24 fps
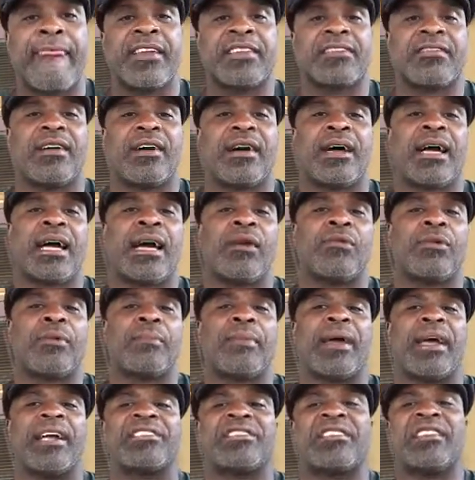So I would
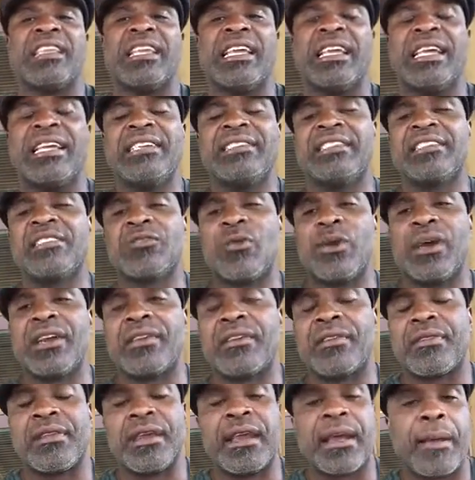imagine the easiest way
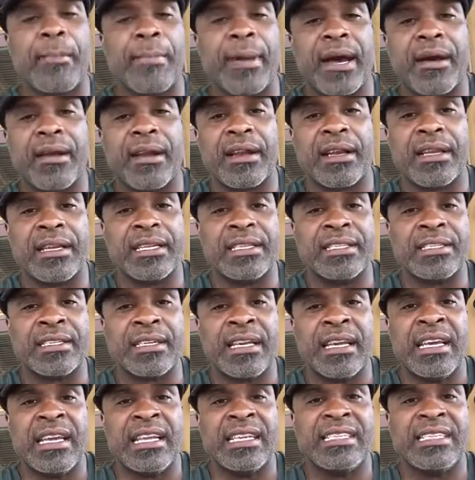to think about it is